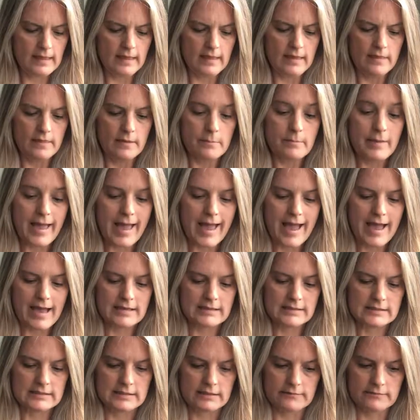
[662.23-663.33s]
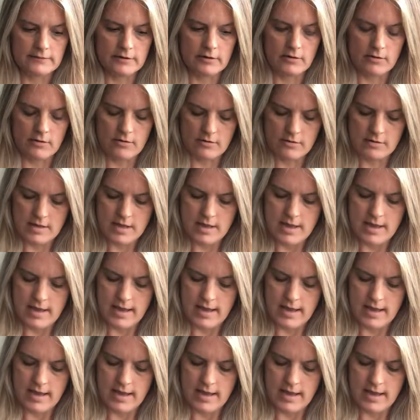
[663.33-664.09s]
in the past if at all